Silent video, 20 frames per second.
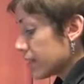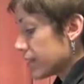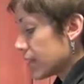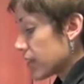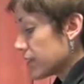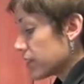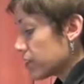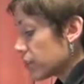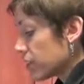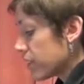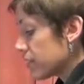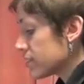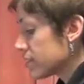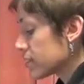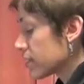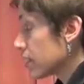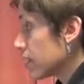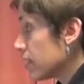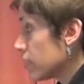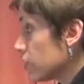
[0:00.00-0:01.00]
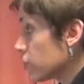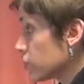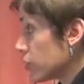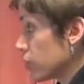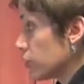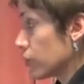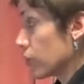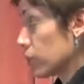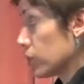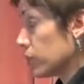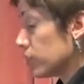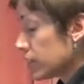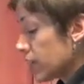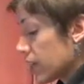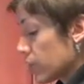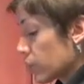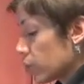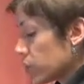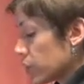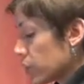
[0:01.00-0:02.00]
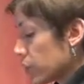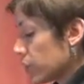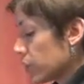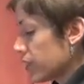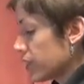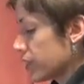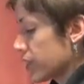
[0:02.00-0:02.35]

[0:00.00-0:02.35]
Now, the chase, in general, will only